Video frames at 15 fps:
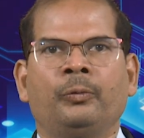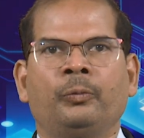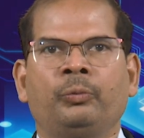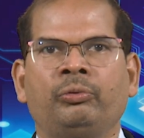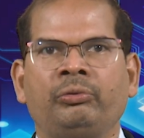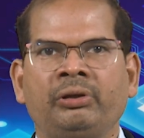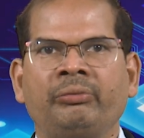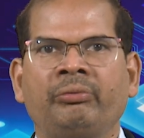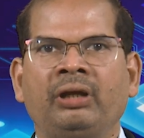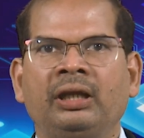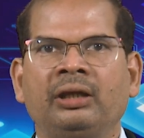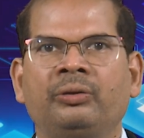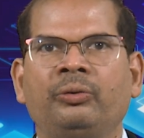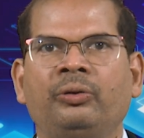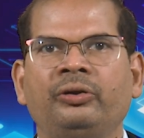We will
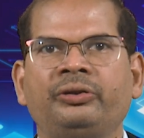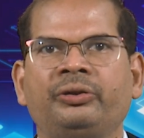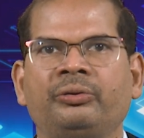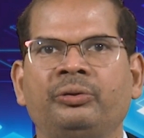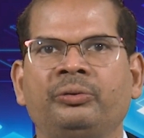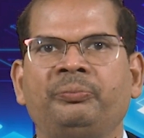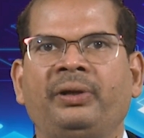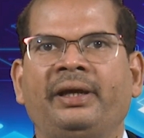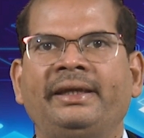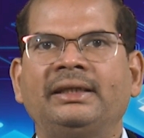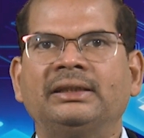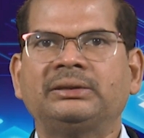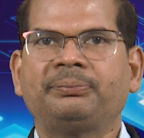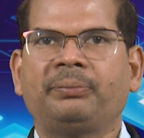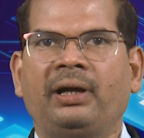go through
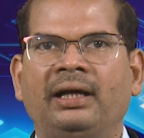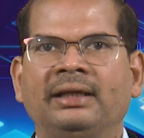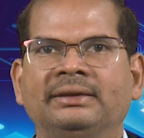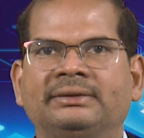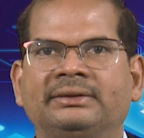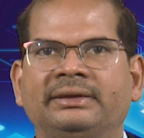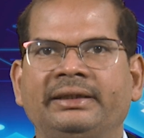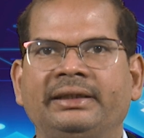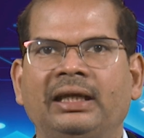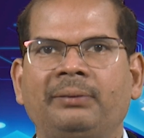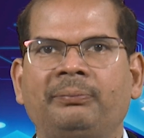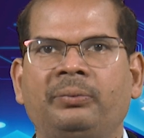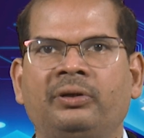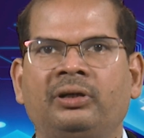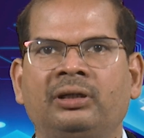various files needed
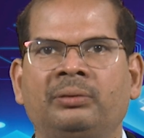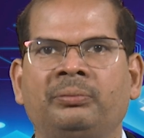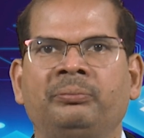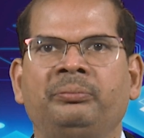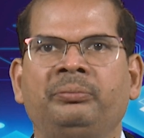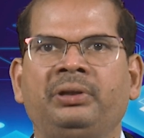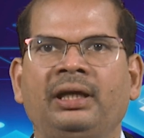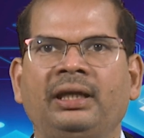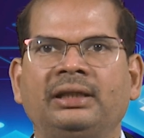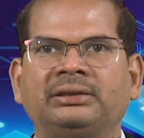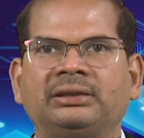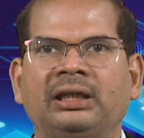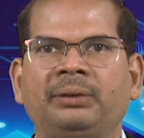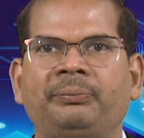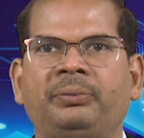for
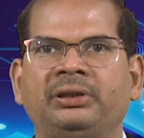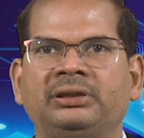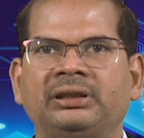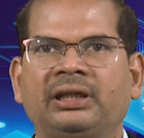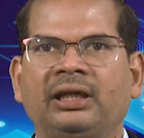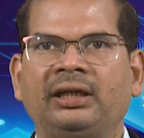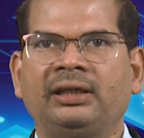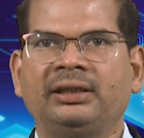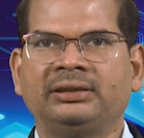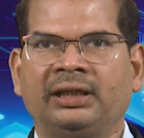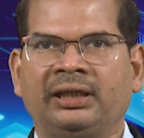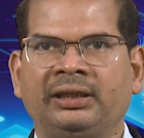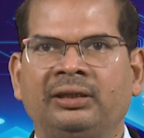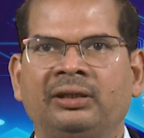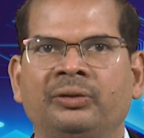VLSI physical
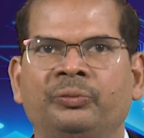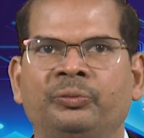design,